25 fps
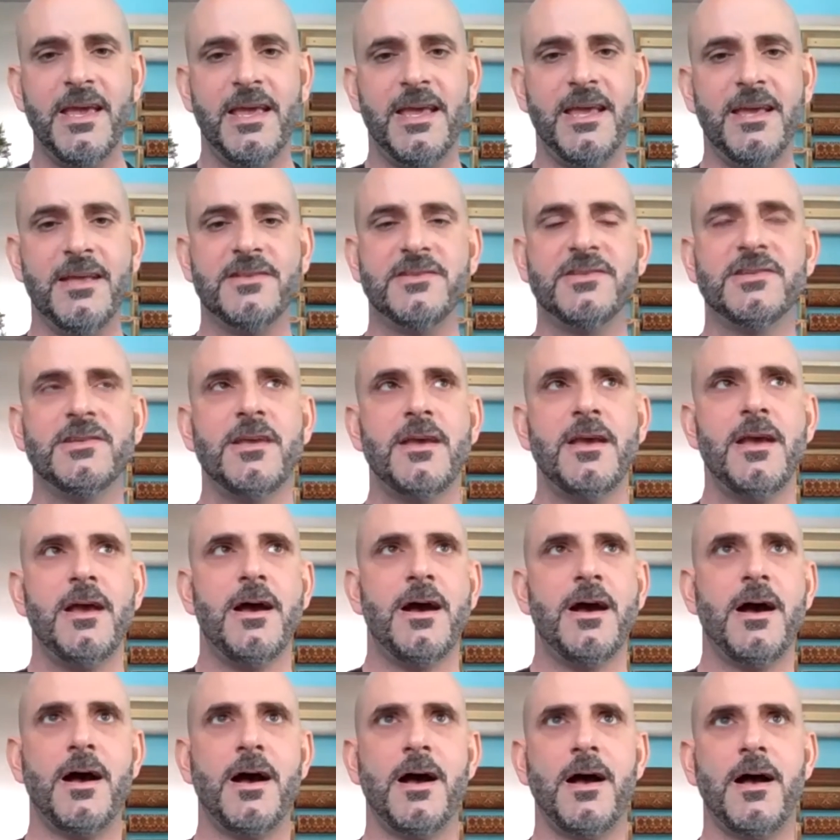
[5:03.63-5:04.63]
It's
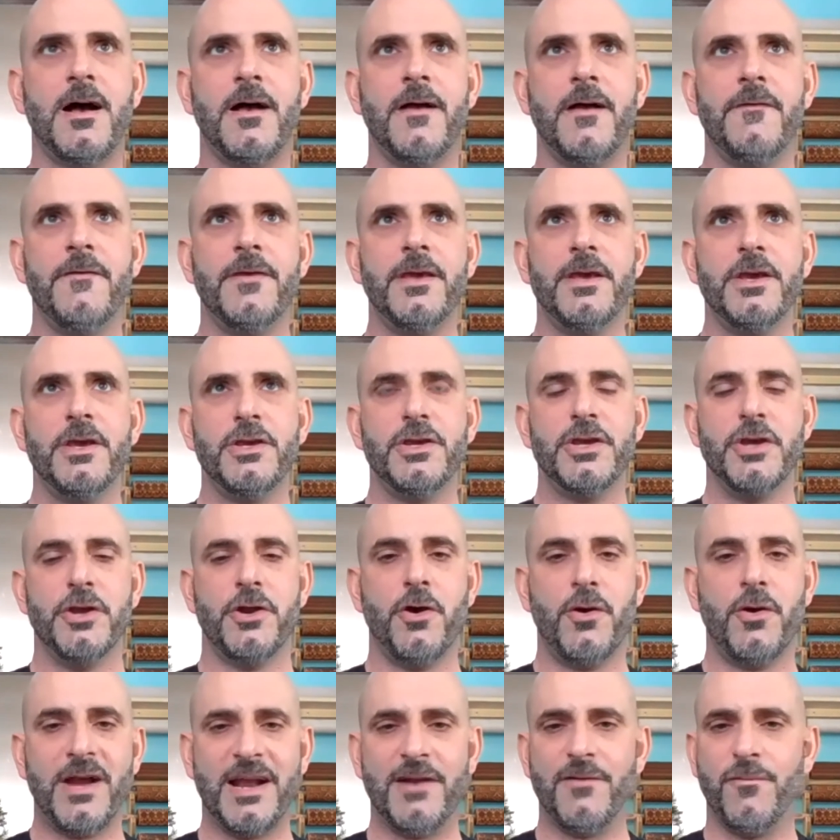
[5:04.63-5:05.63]
kind
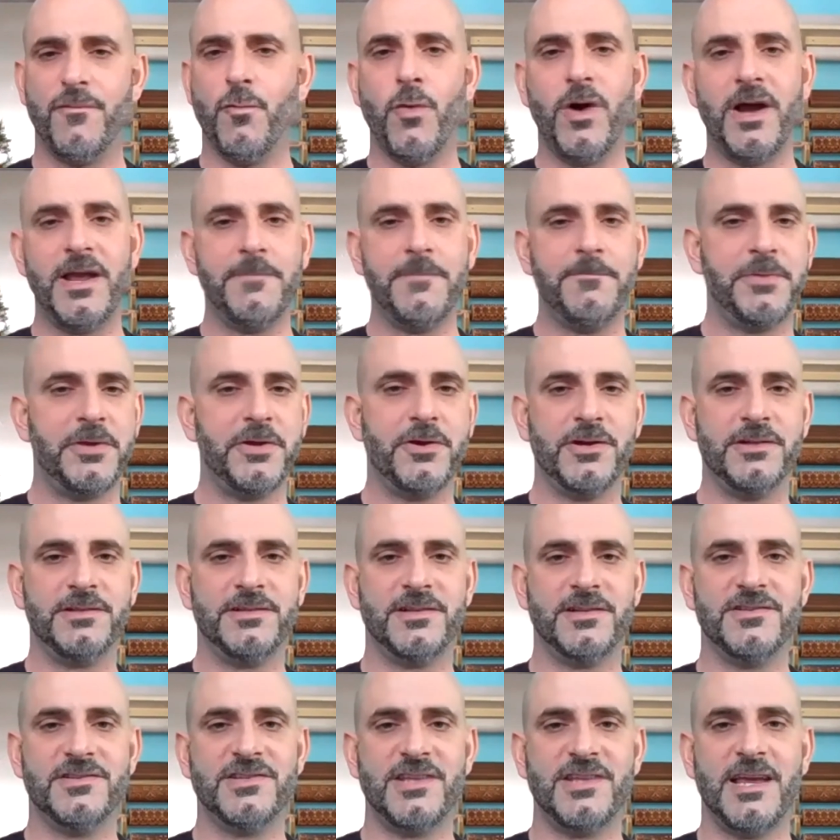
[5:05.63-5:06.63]
of white
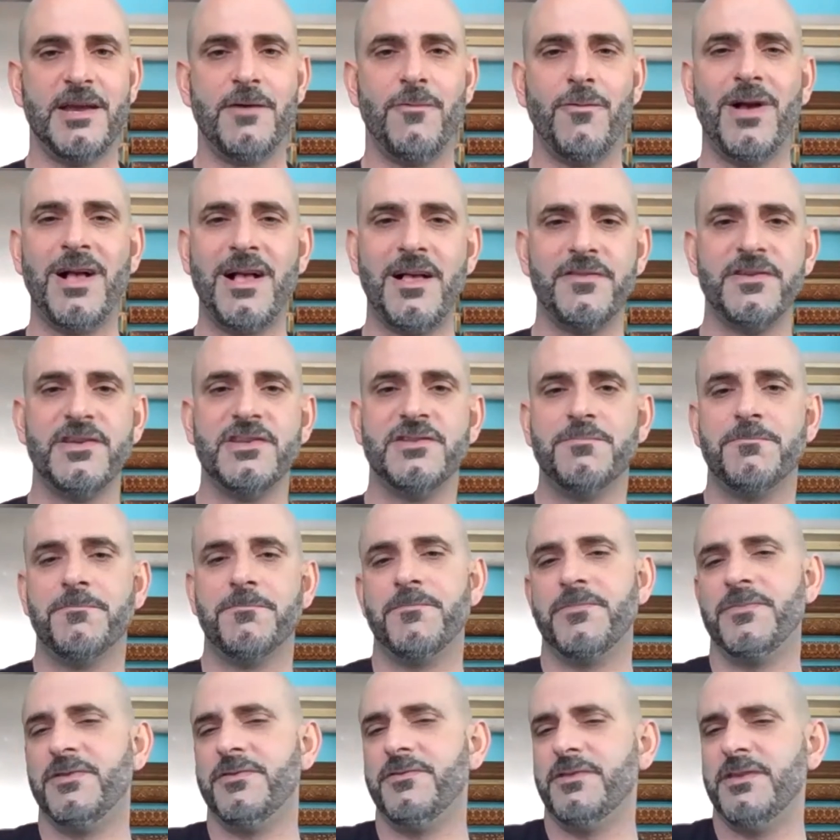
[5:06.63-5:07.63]
Puritans say, "Well,
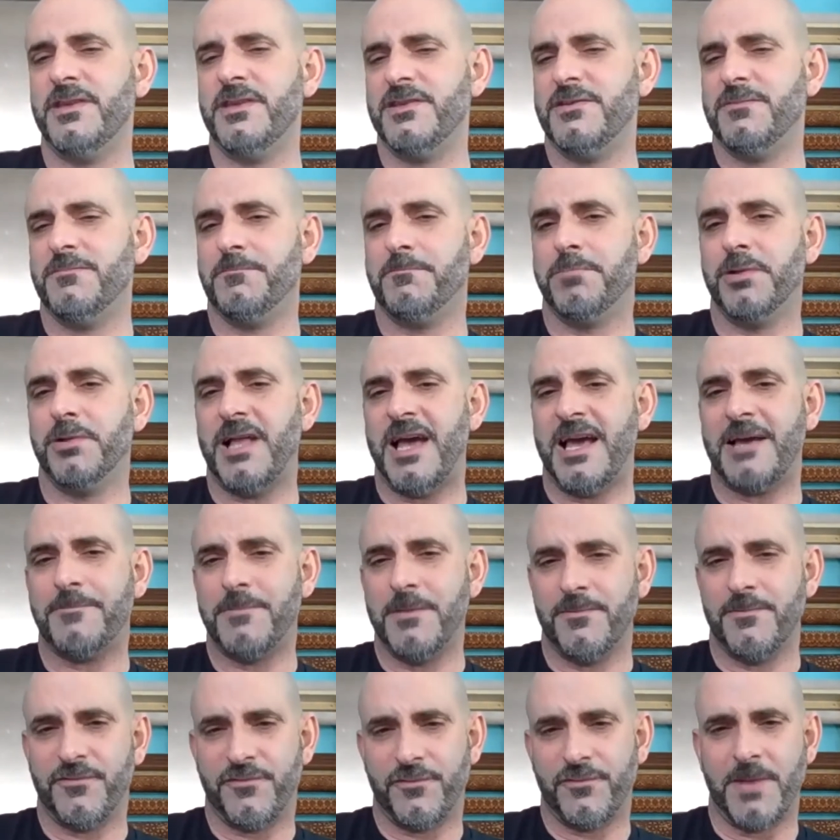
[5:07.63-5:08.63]
these black
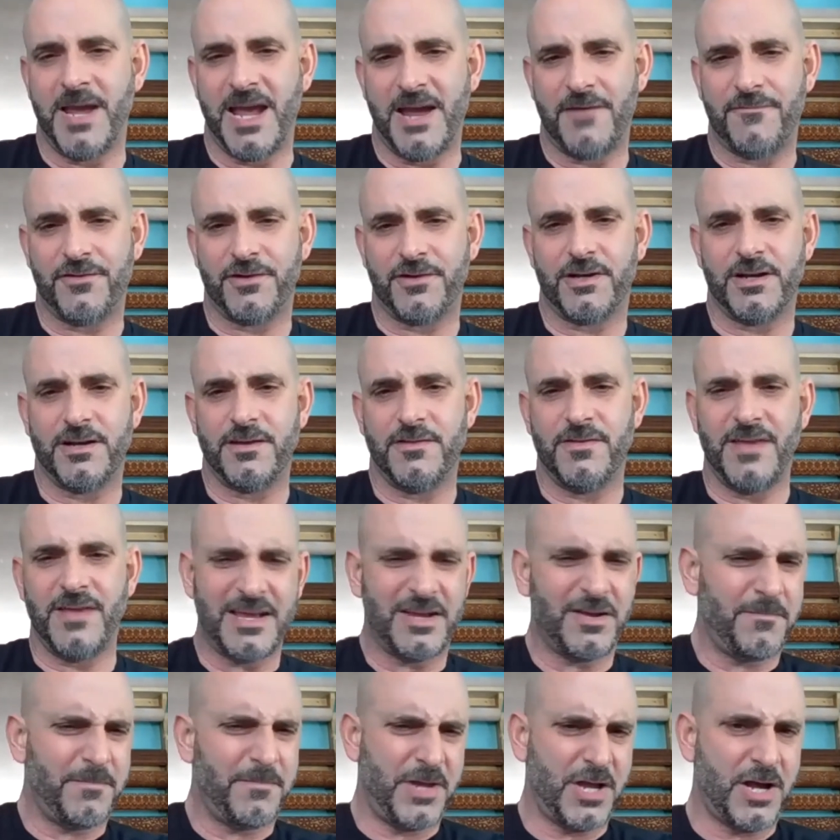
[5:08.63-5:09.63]
people from Africa, they
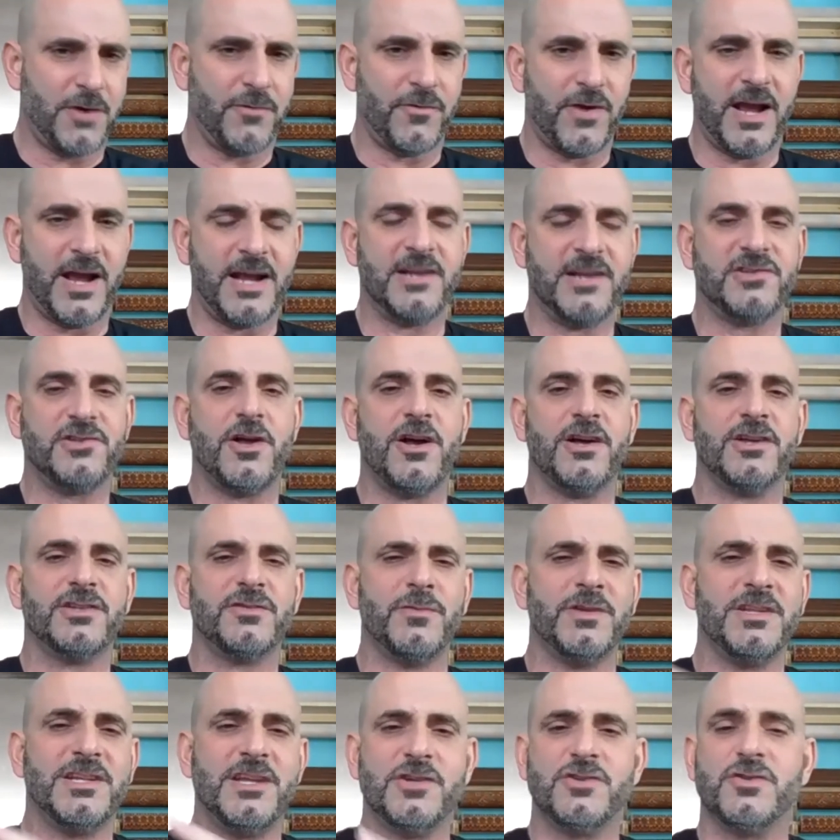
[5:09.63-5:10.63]
could be all right as long as
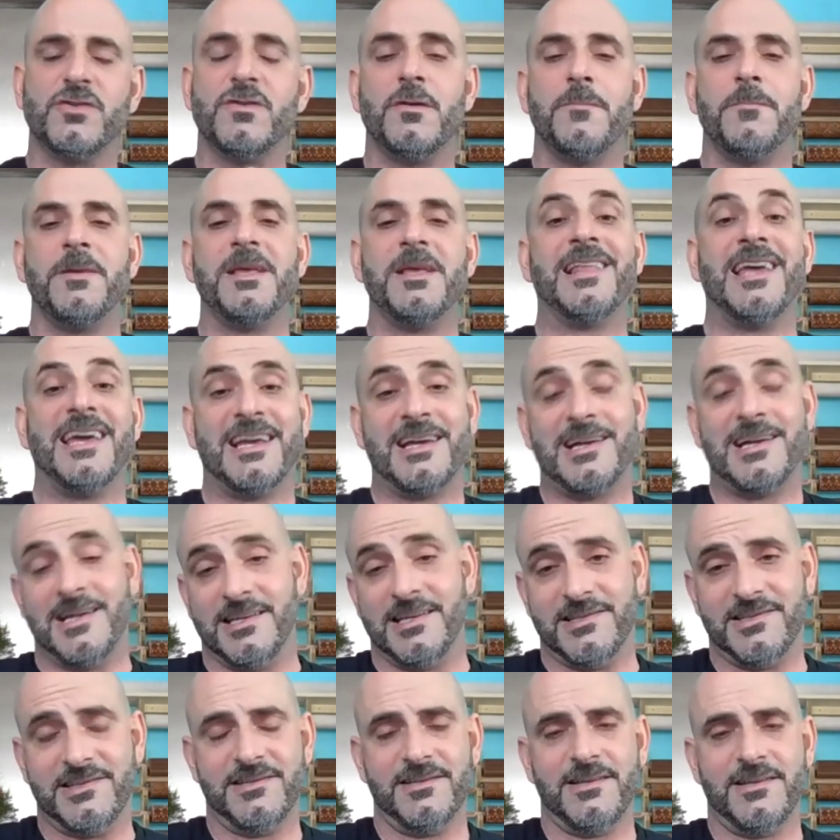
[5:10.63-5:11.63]
we teach them to be like
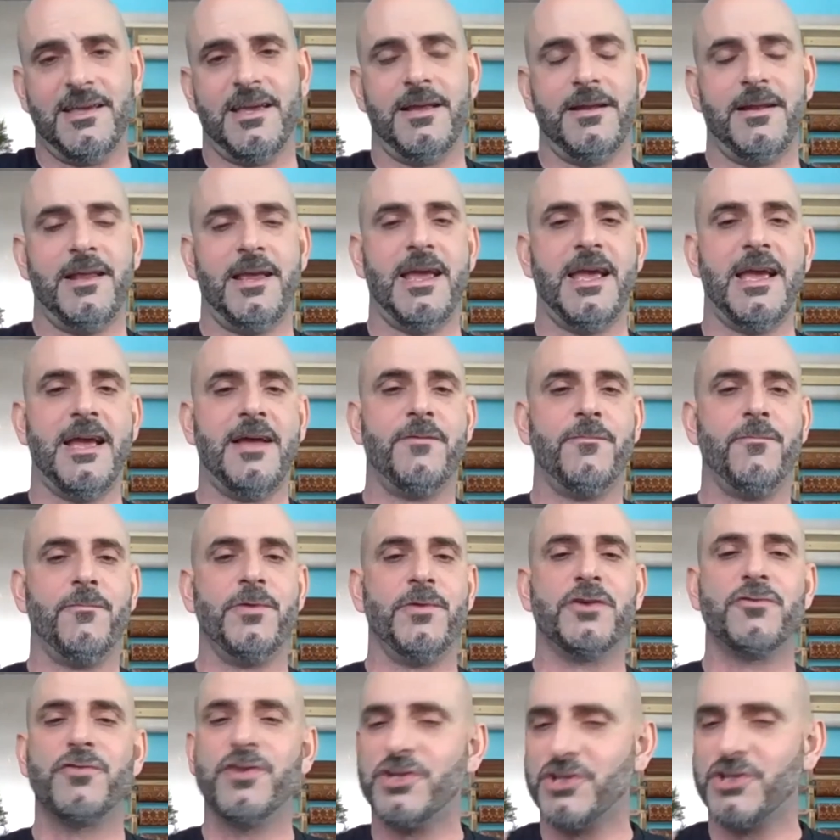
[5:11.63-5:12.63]
us, and
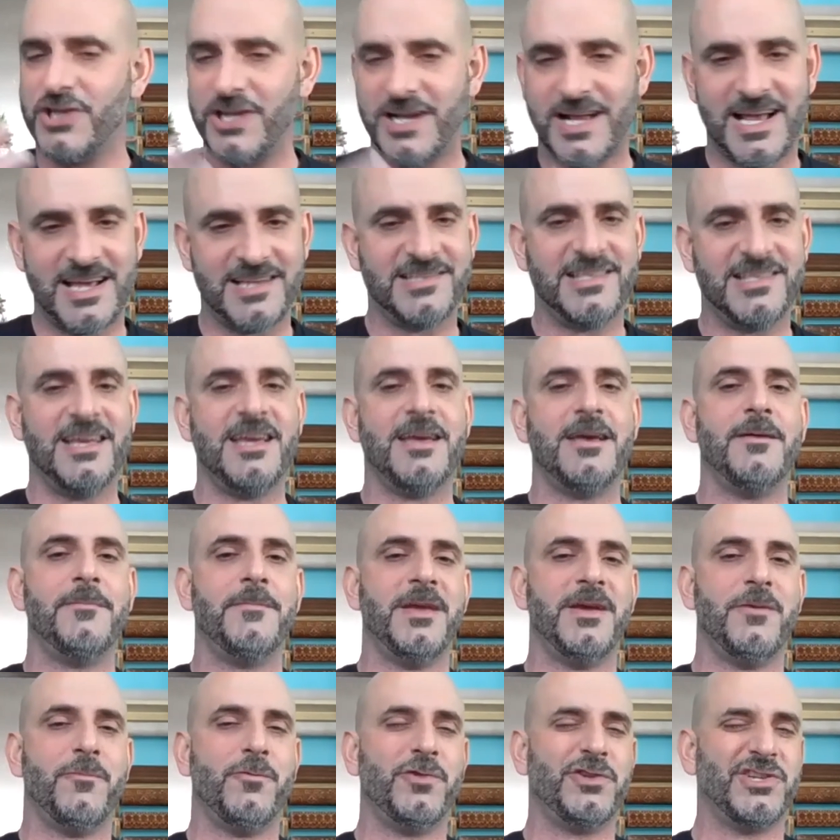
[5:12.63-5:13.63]
we Christianize
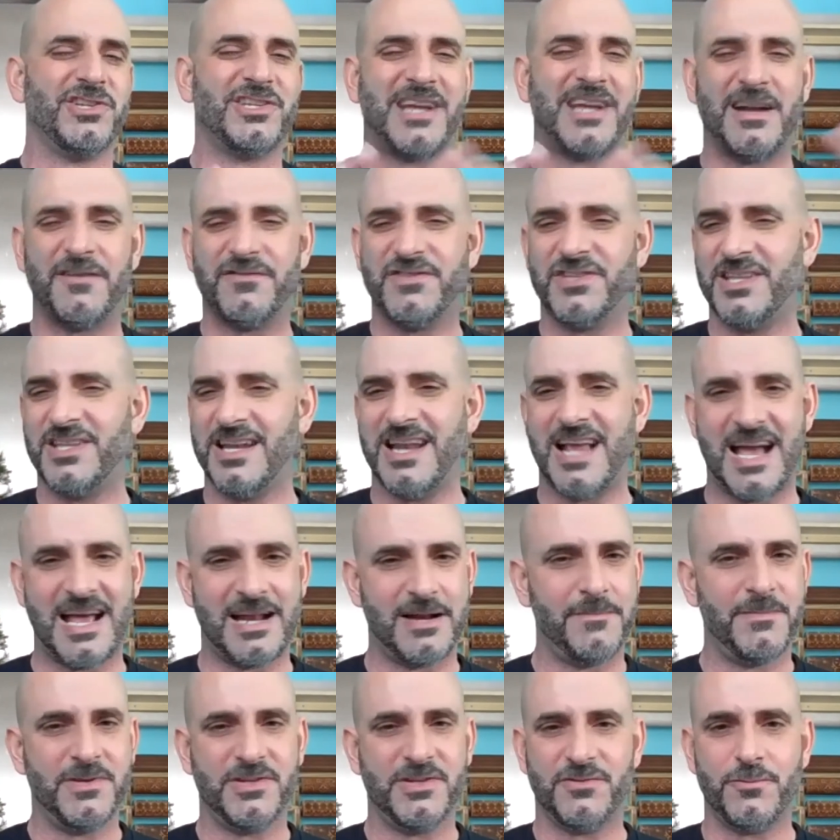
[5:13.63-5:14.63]
them, and which is kind of
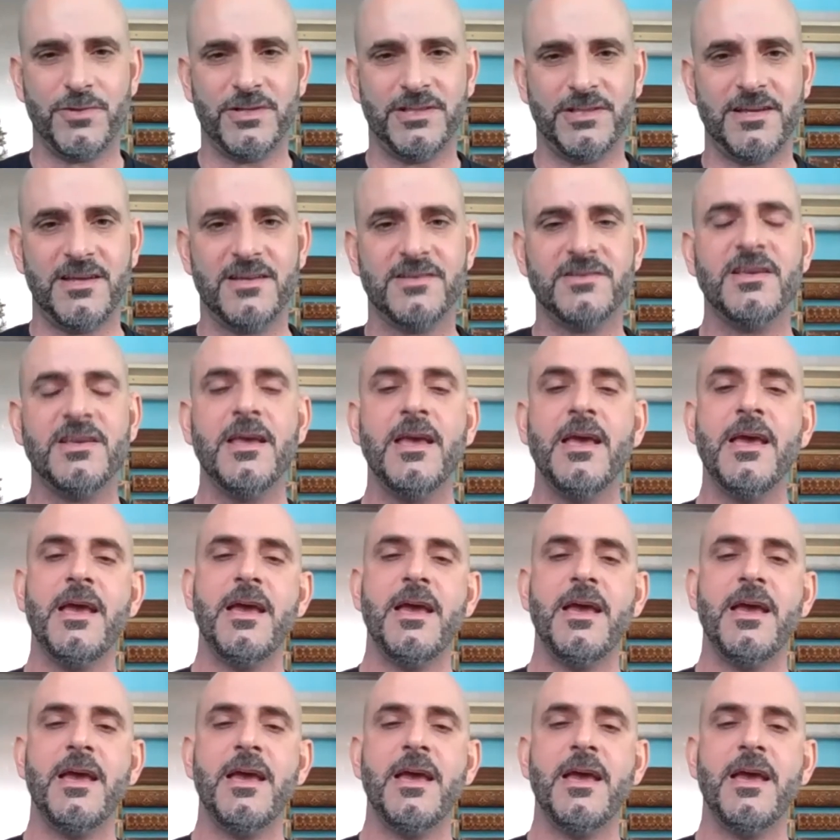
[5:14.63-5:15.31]
synonymous with this.